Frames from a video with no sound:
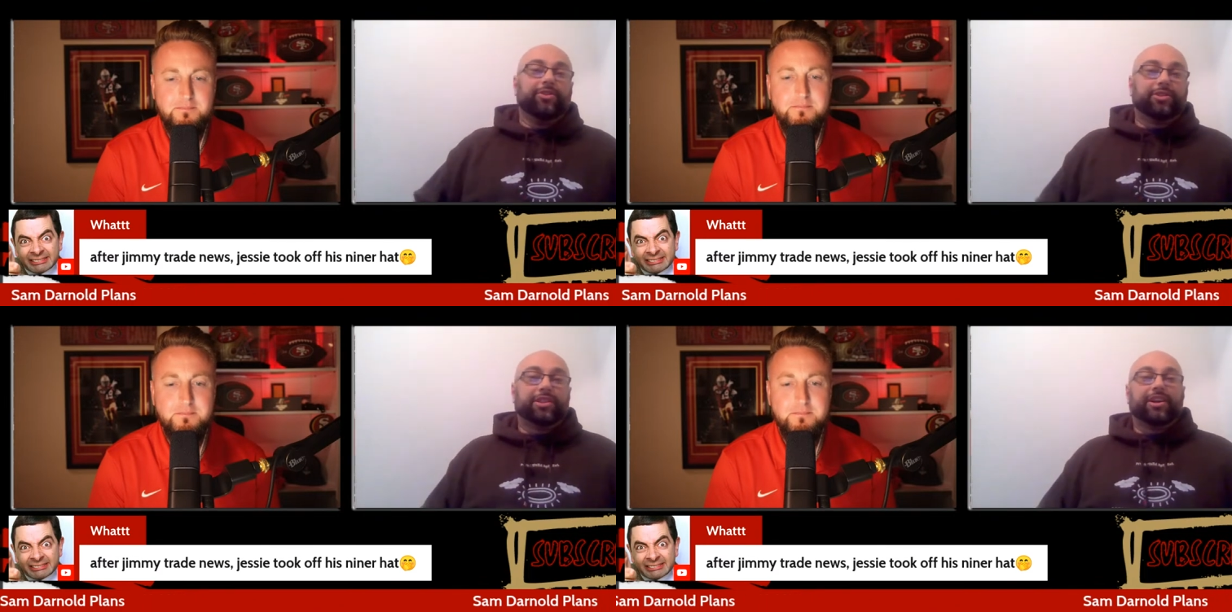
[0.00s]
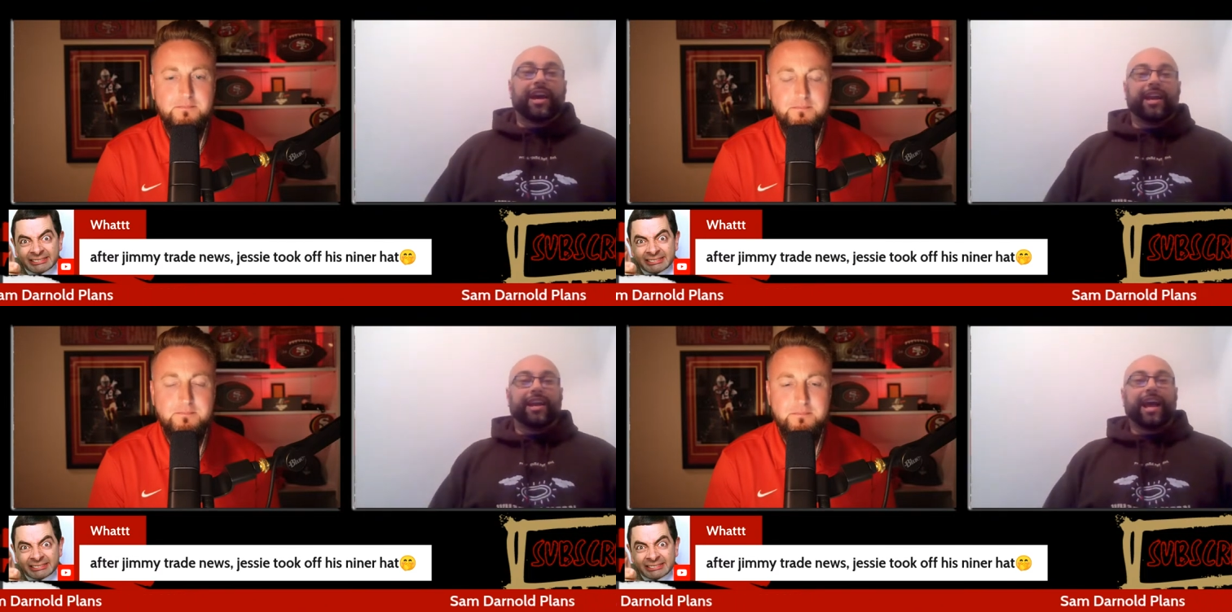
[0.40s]
Speaker 1: You still
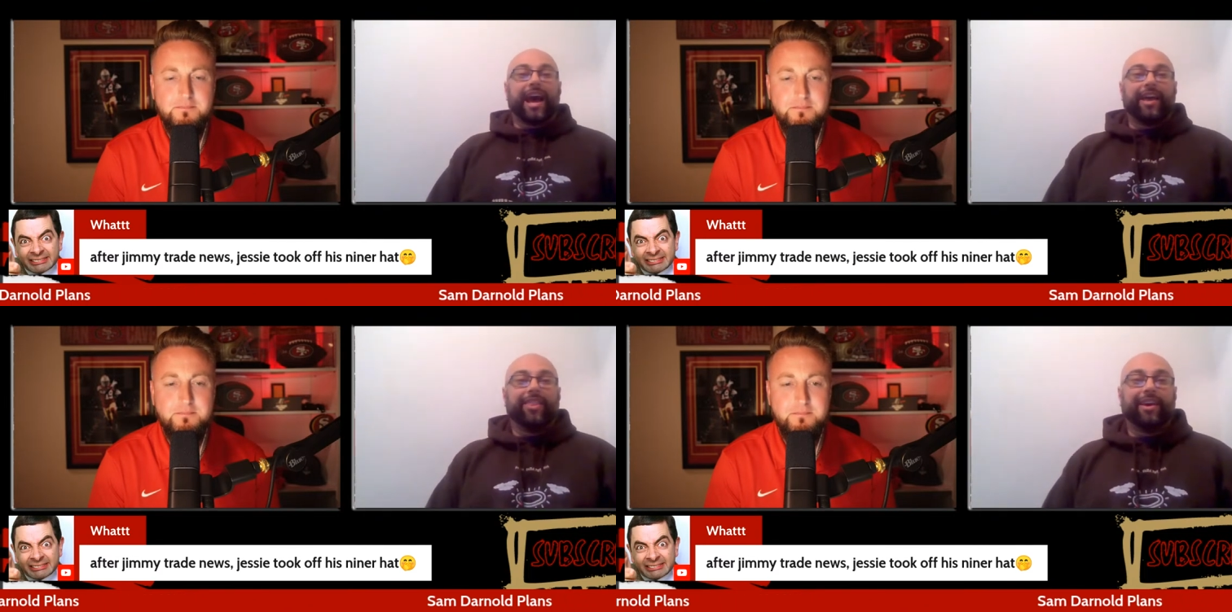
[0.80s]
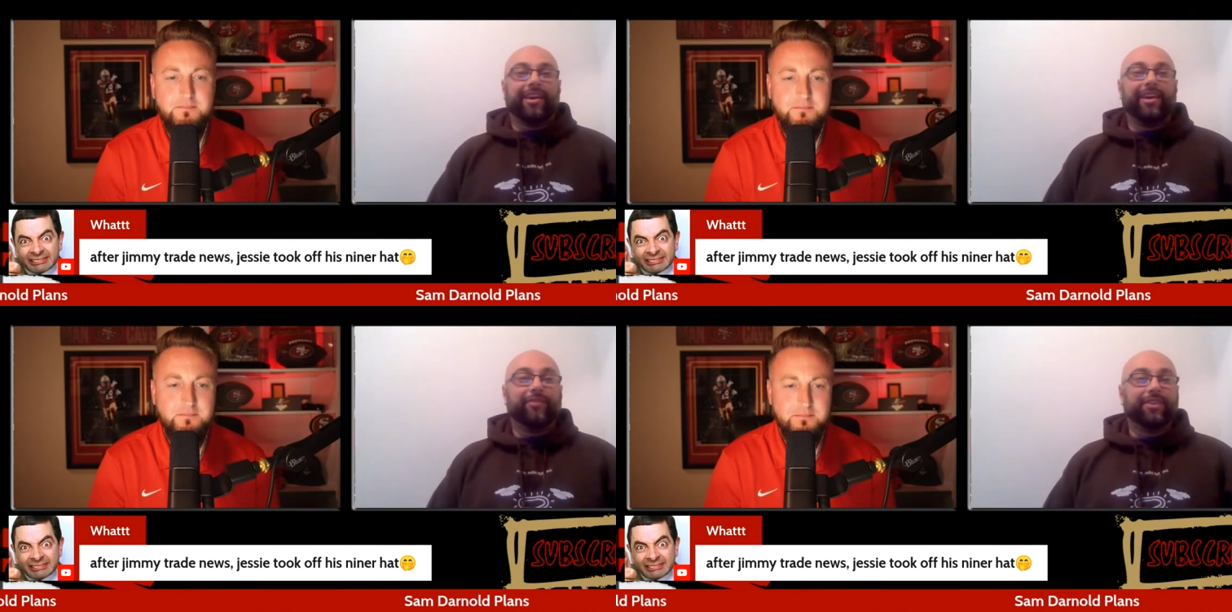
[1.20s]
got a guy
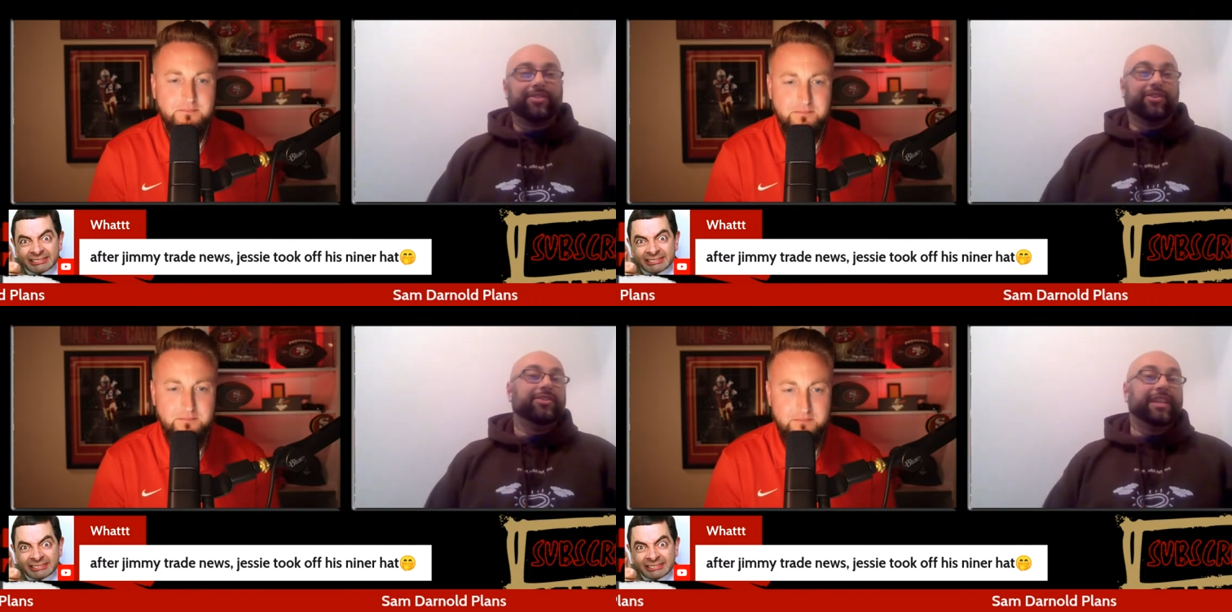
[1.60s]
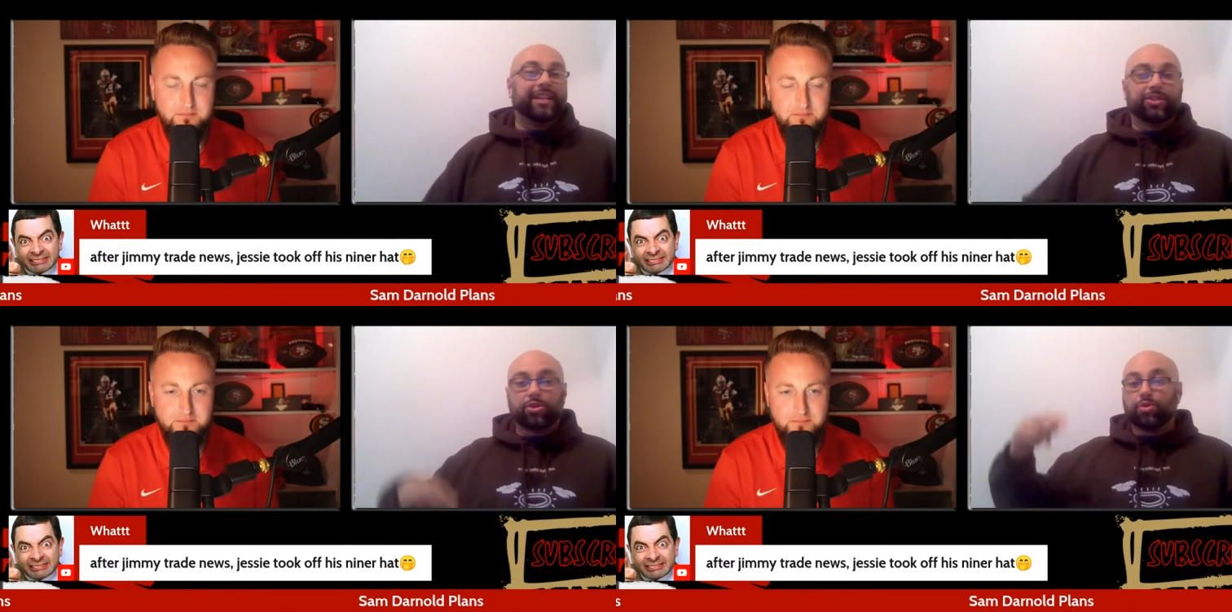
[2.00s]
that if he turns
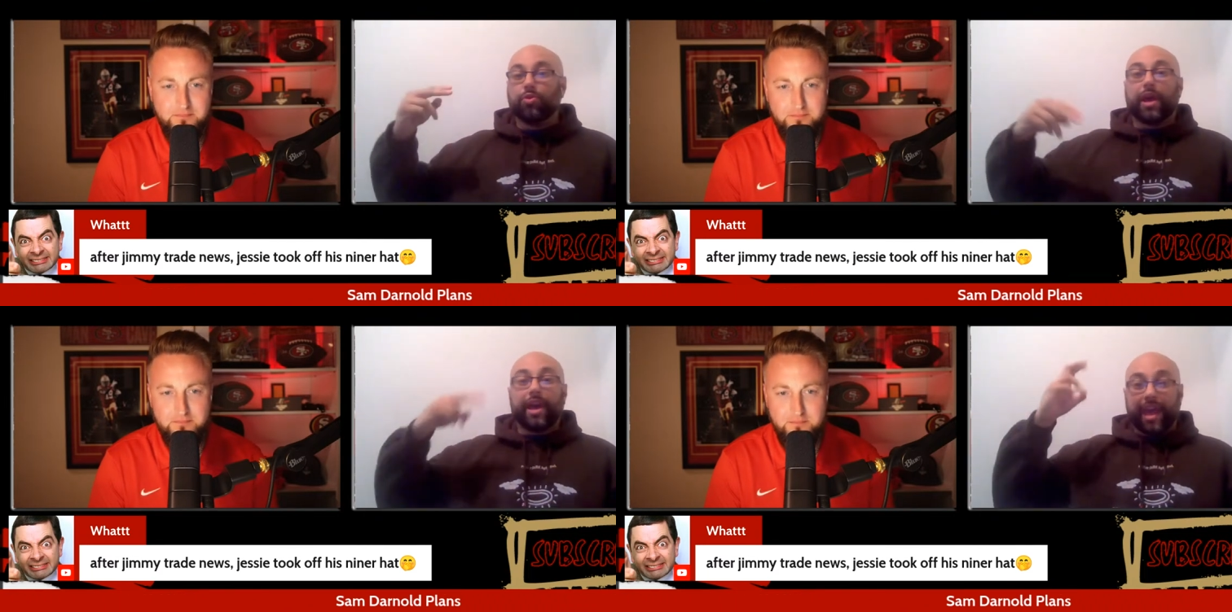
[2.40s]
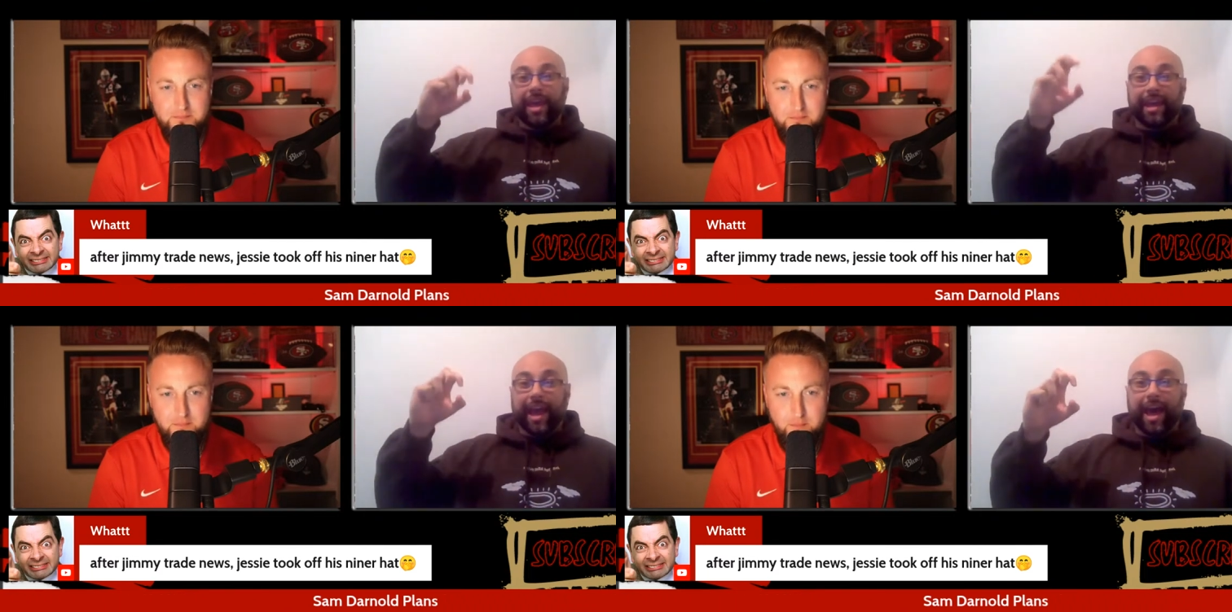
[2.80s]
into
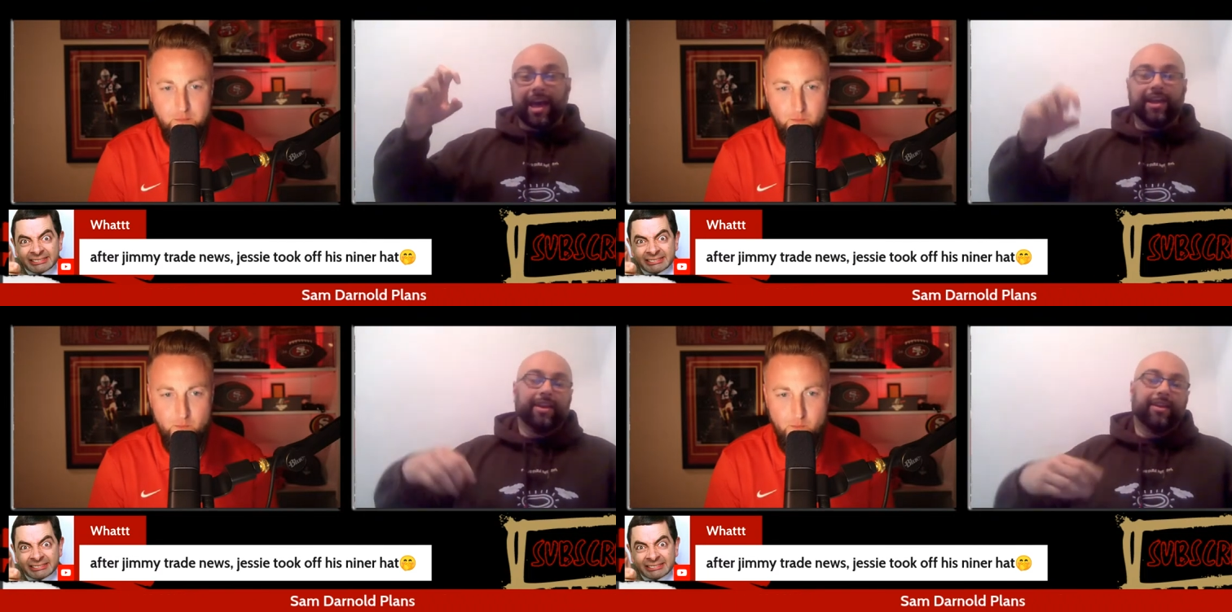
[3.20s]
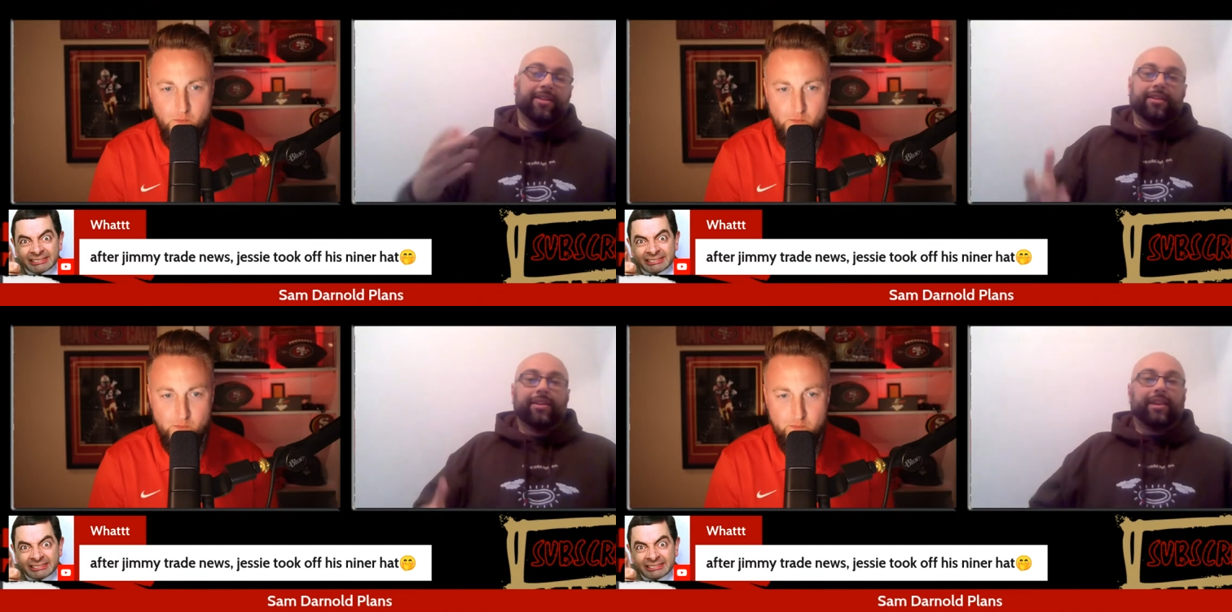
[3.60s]
a guy
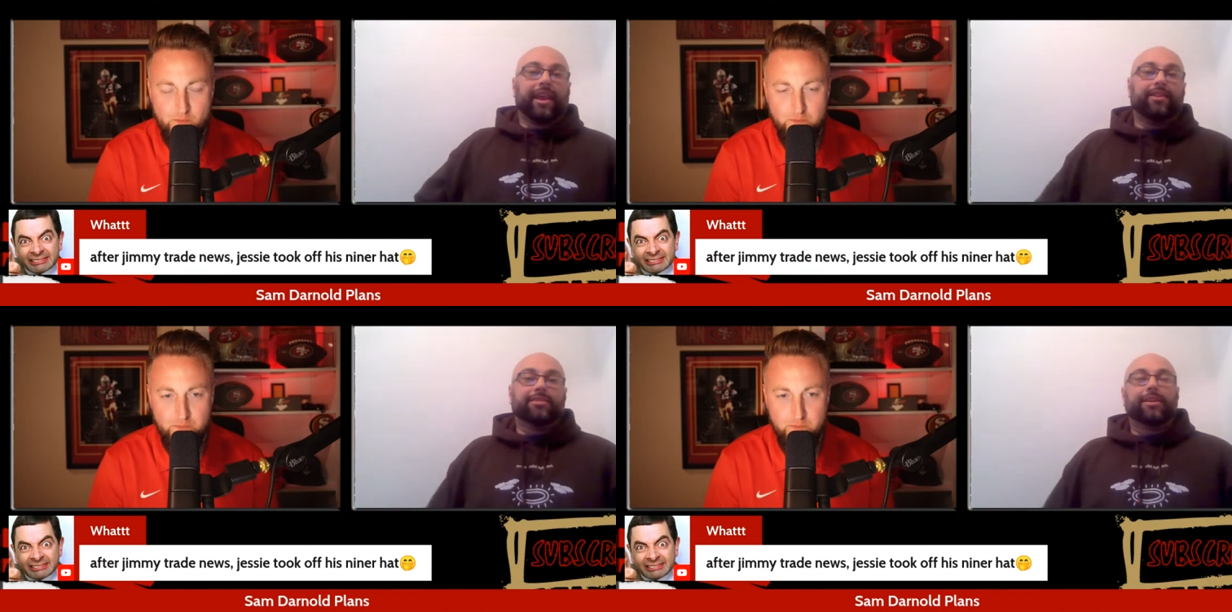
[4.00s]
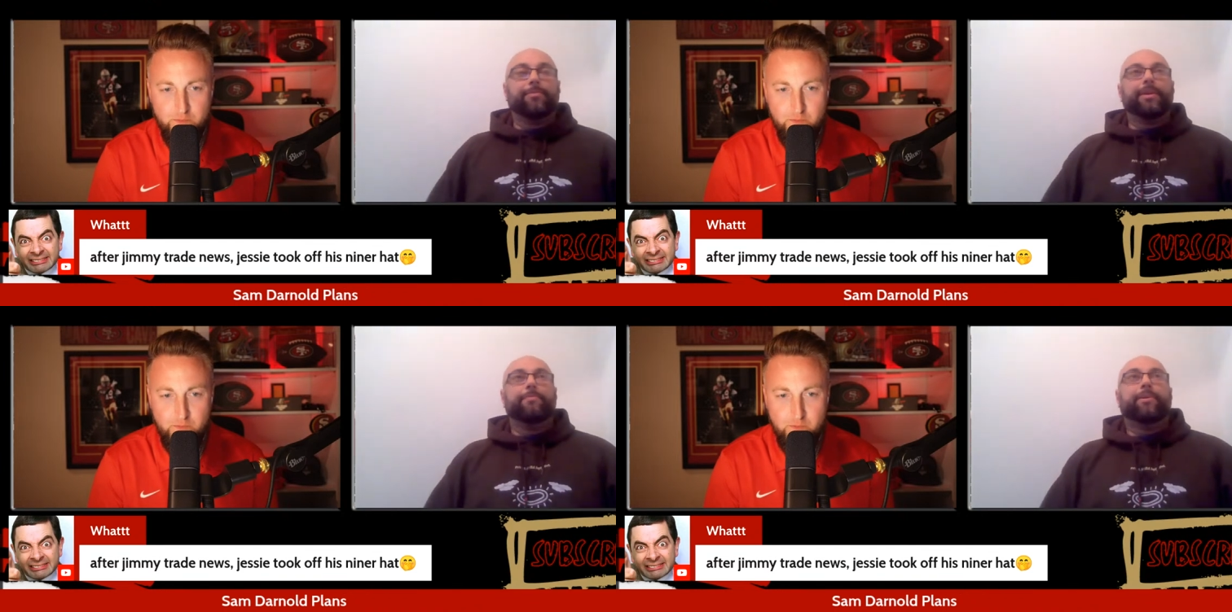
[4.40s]
can still
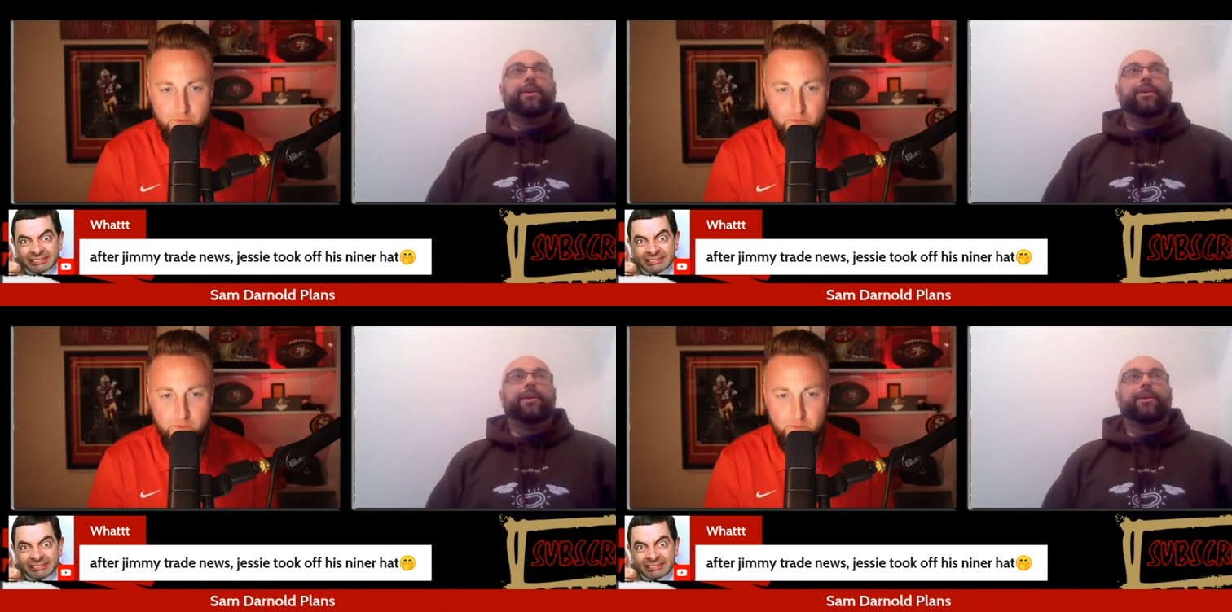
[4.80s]
be a